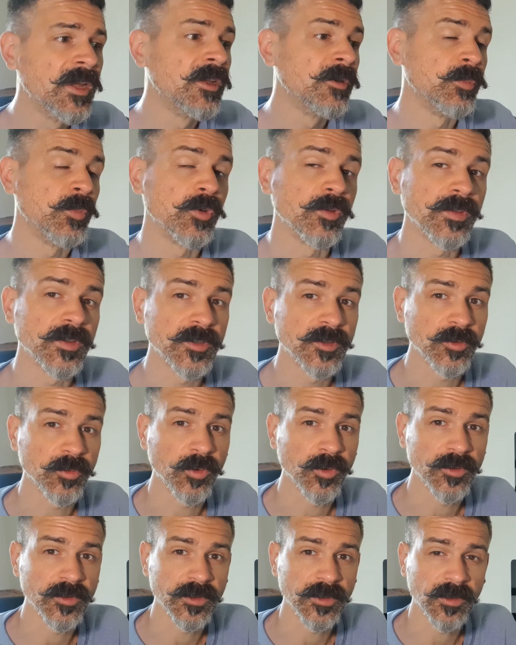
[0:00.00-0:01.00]
moving
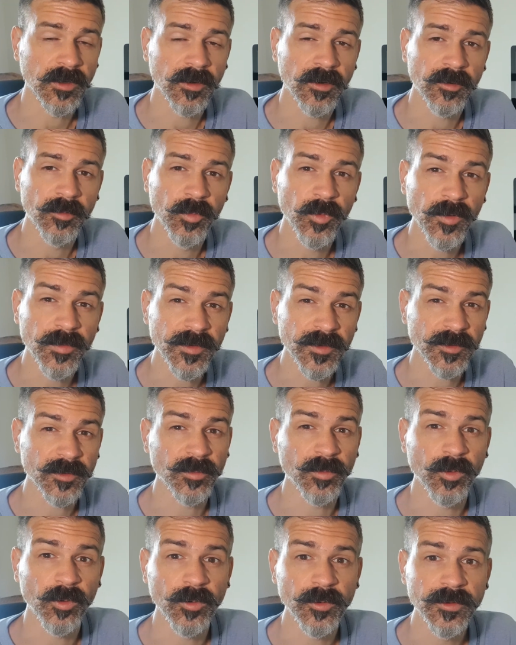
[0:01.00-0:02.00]
towards a goal, moving
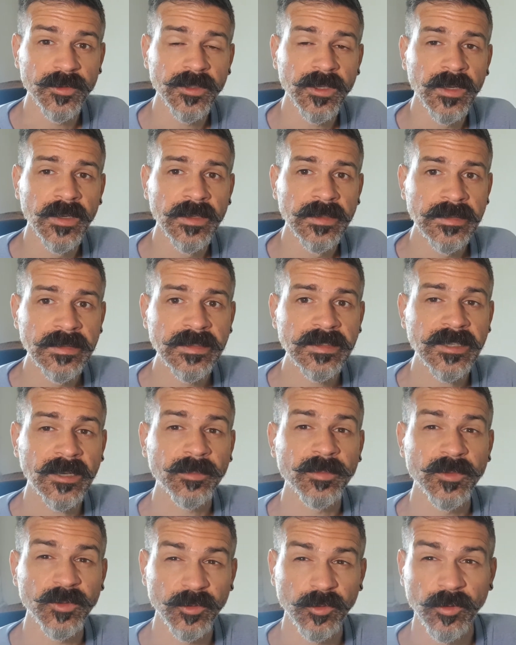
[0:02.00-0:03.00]
towards
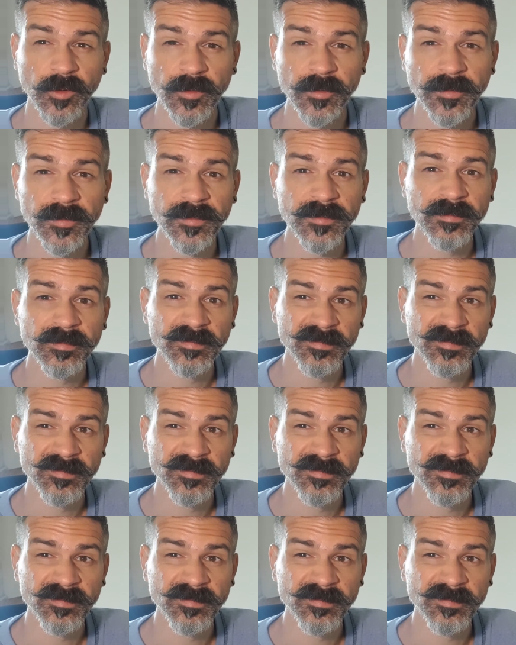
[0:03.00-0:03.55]
some sort of